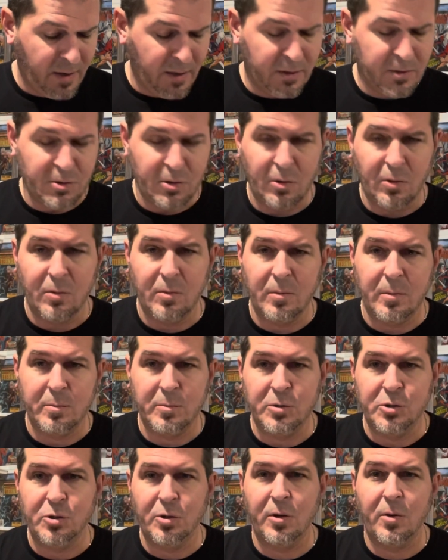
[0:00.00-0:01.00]
So I'm
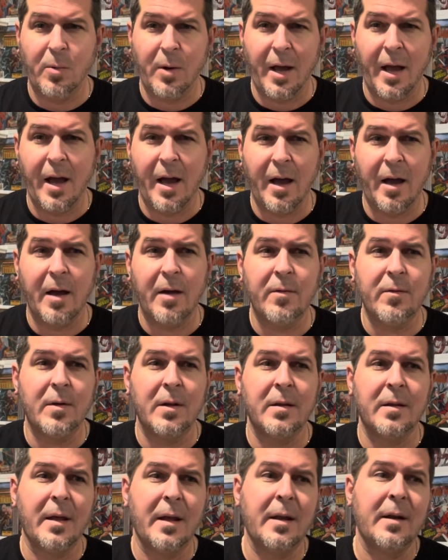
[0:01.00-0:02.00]
gonna show you what I have,
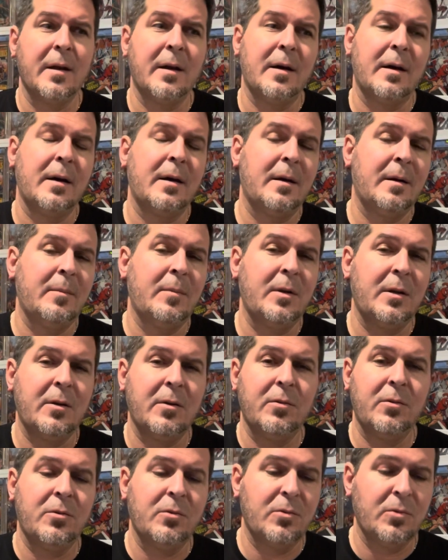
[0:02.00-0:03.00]
and then I'm gonna
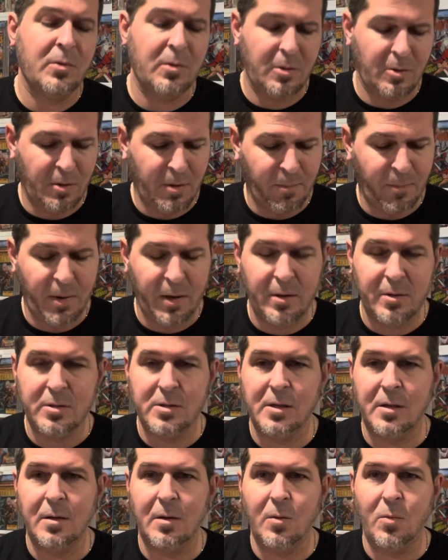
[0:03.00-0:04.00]
go through a little
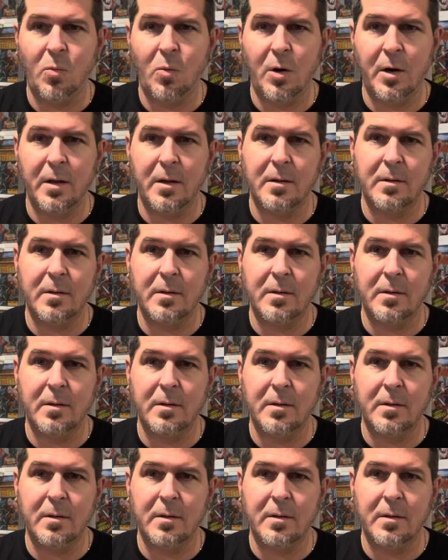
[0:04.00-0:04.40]
comparison on what